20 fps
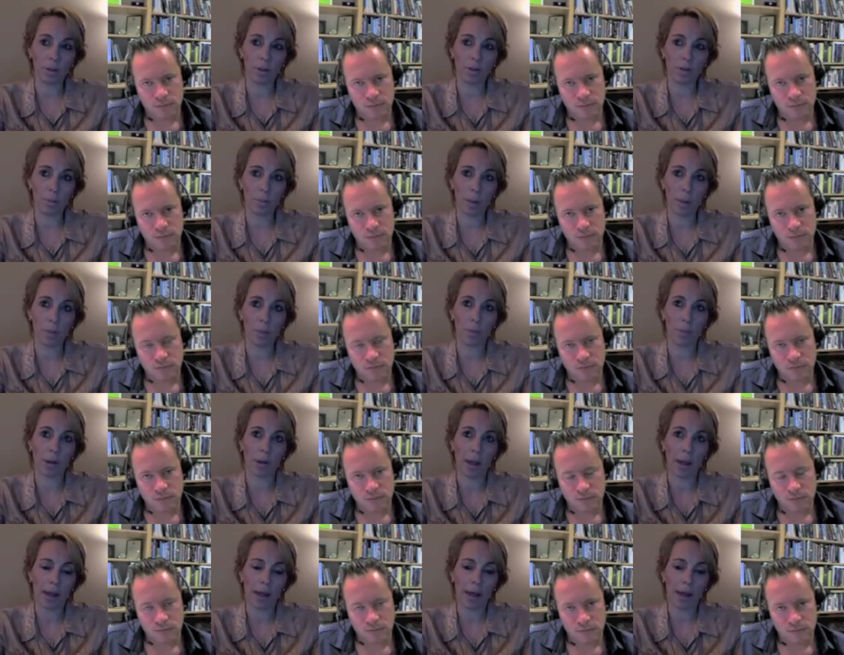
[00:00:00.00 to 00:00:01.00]
Speaker 1: in the
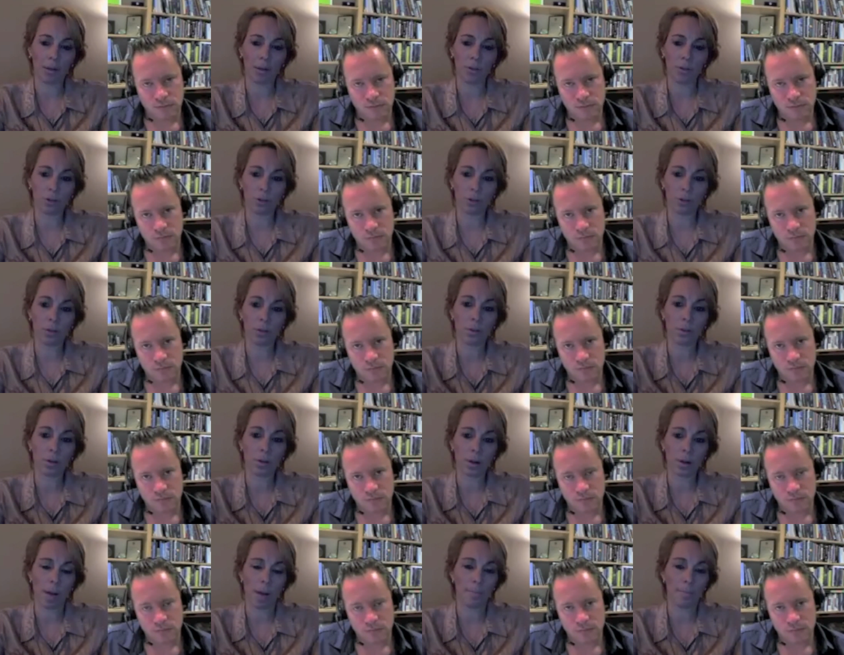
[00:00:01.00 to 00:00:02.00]
paper, algal
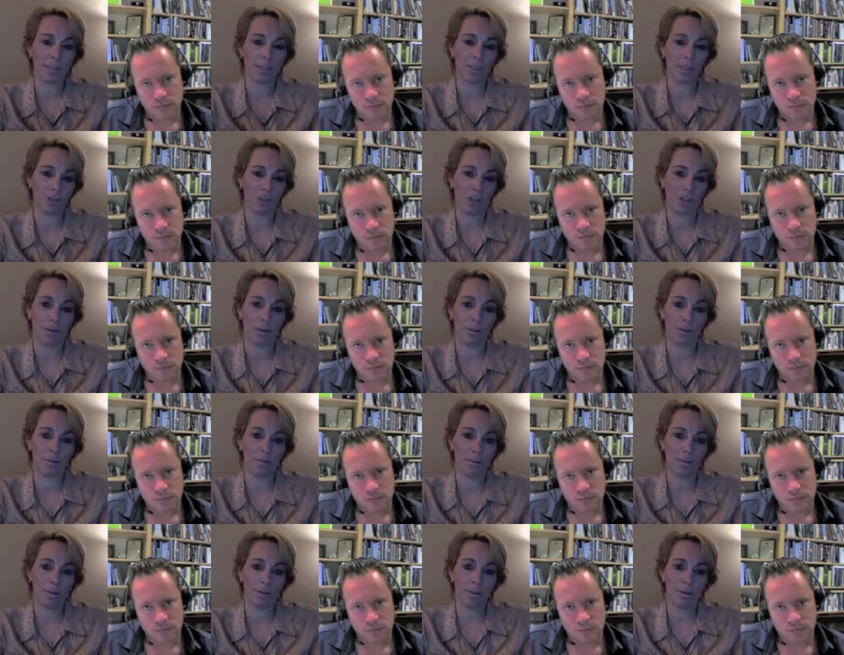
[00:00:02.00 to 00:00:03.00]
competition.
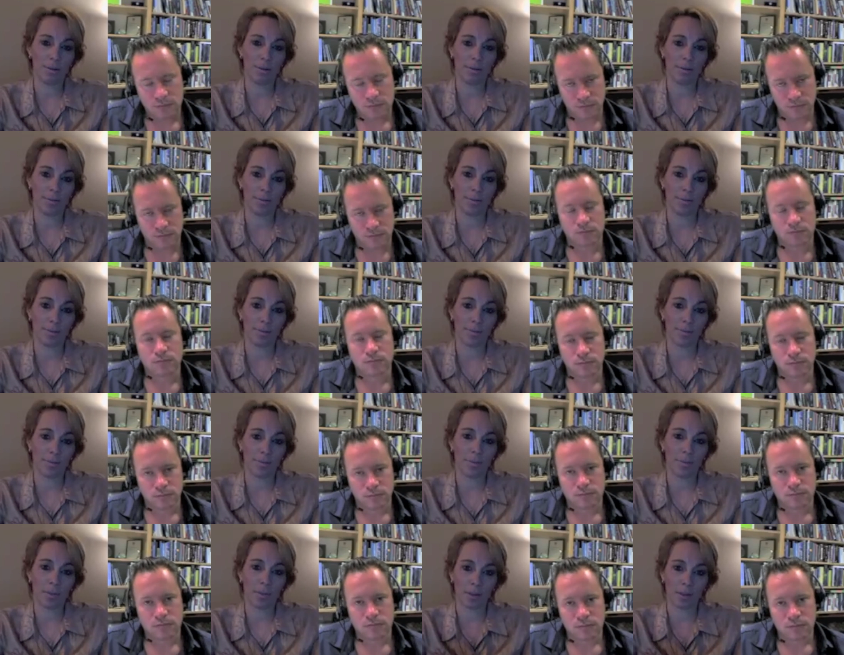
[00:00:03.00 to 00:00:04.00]
Mm.
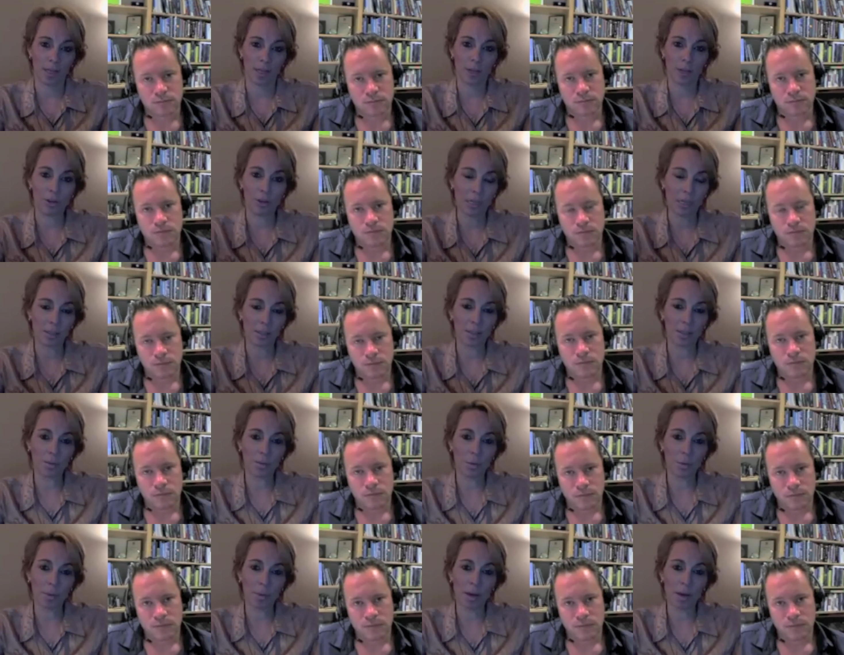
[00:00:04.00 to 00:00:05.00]
Can you tell us a little
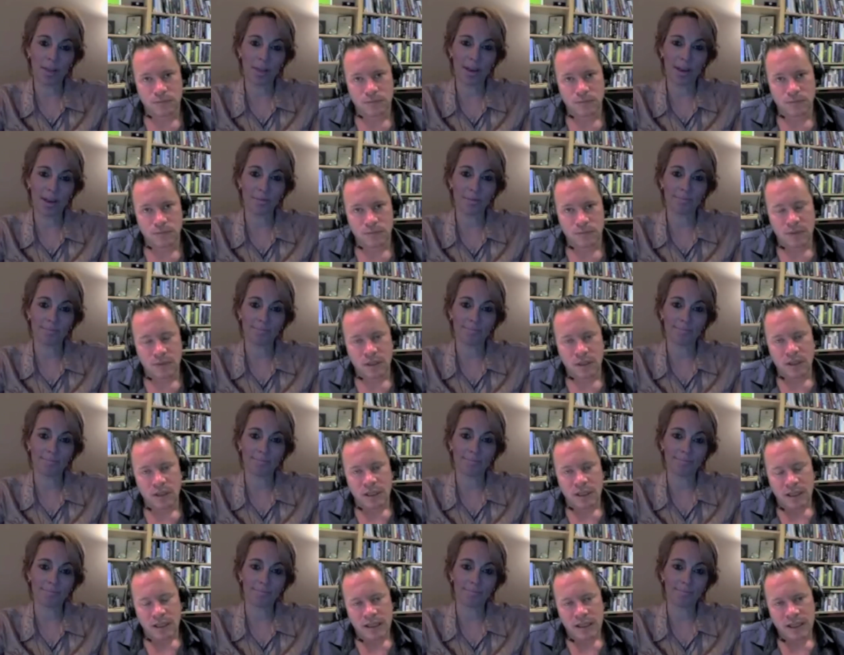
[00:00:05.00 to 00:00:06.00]
more about that?
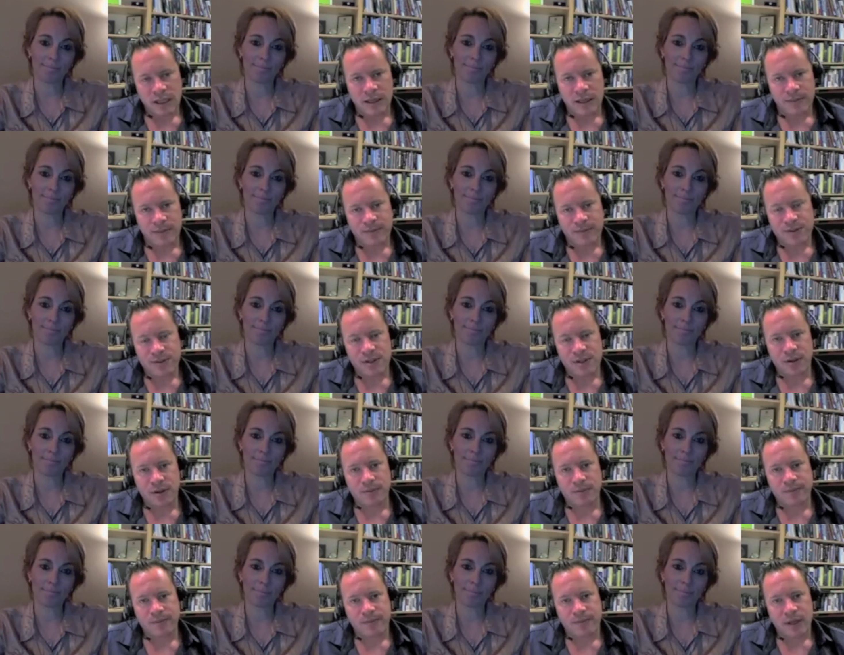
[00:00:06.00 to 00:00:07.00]
Speaker 2: Yeah. So
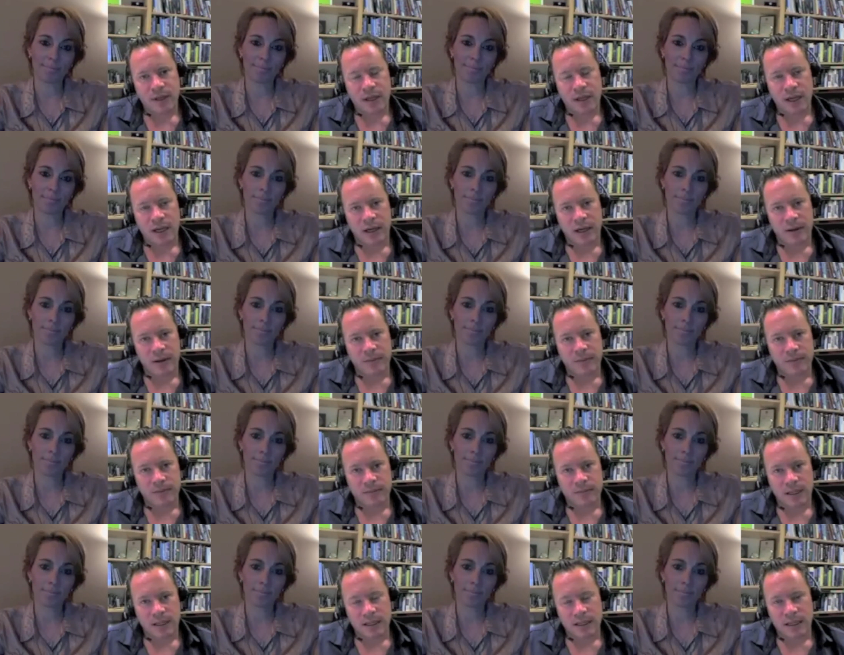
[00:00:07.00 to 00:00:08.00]
um,
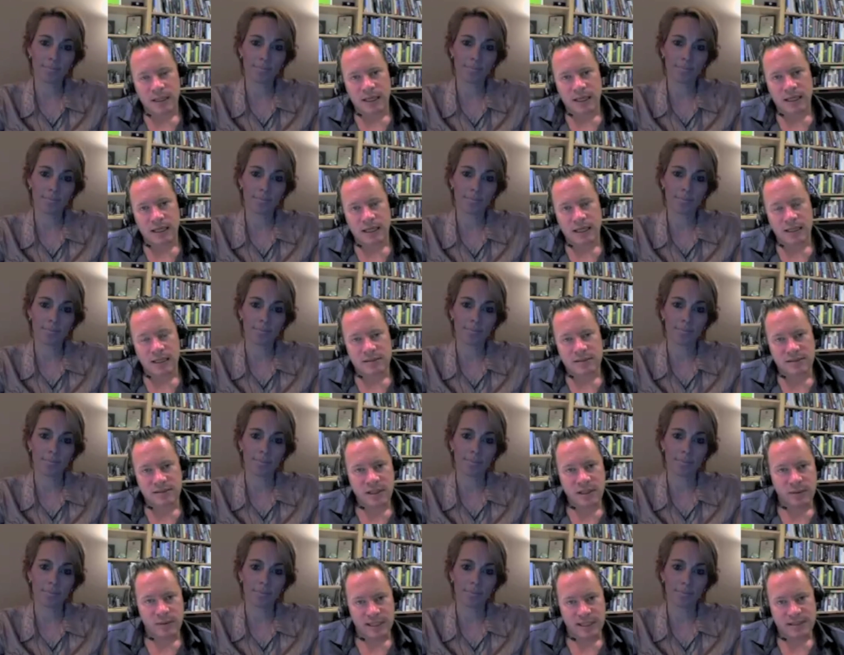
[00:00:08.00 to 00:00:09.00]

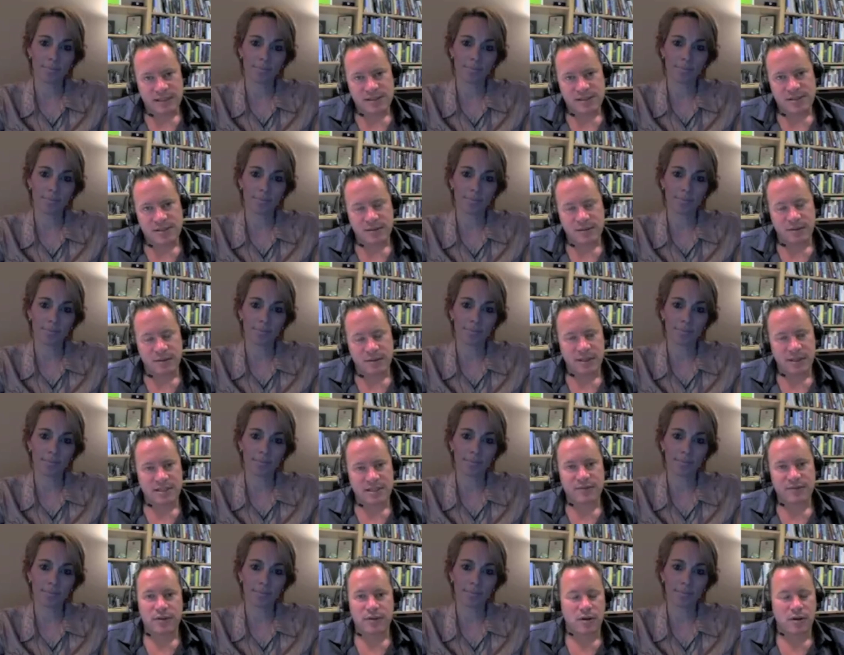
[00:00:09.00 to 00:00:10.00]
seaweeds, I mean,
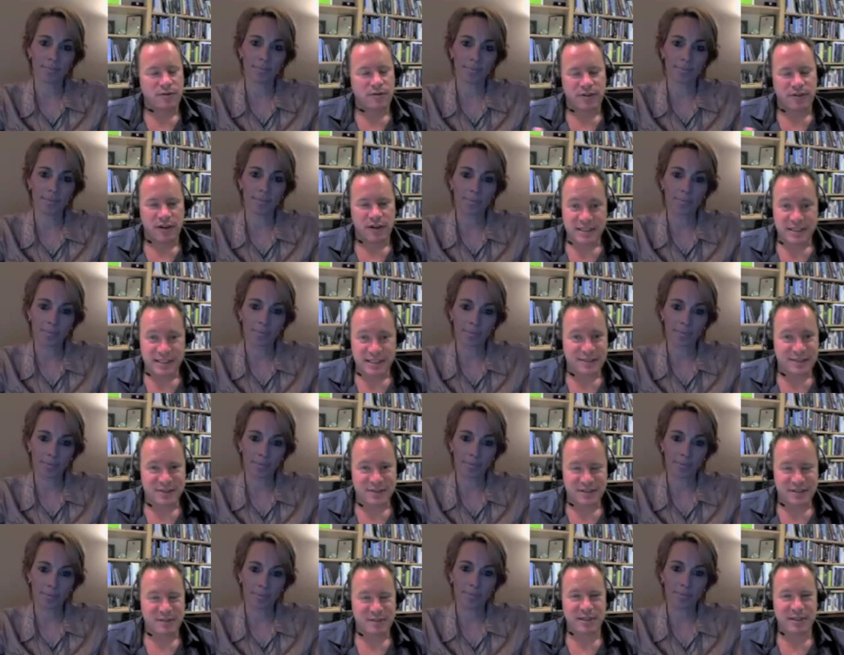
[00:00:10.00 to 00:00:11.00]
there's a whole variety of
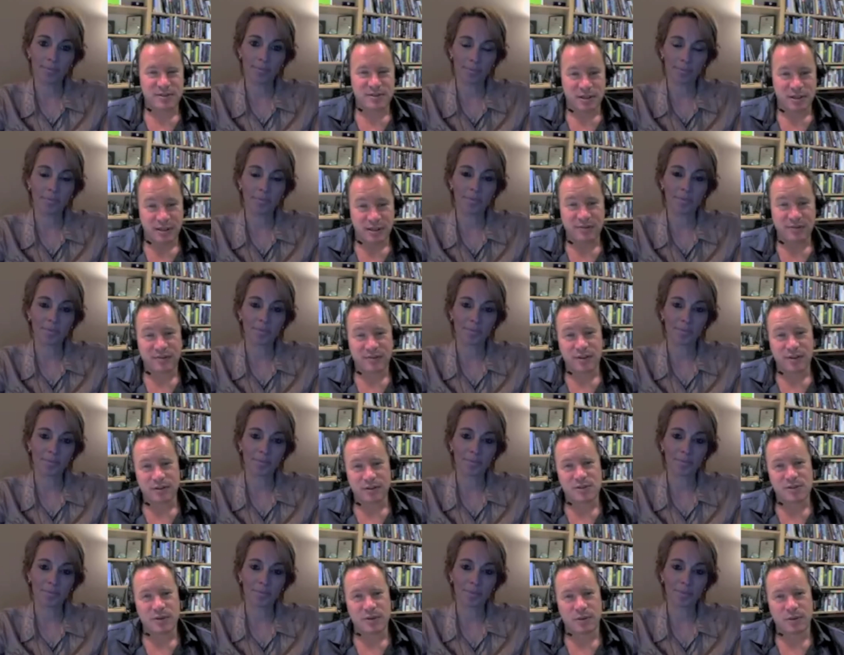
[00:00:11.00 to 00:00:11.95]
different seaweeds on a reef, of course,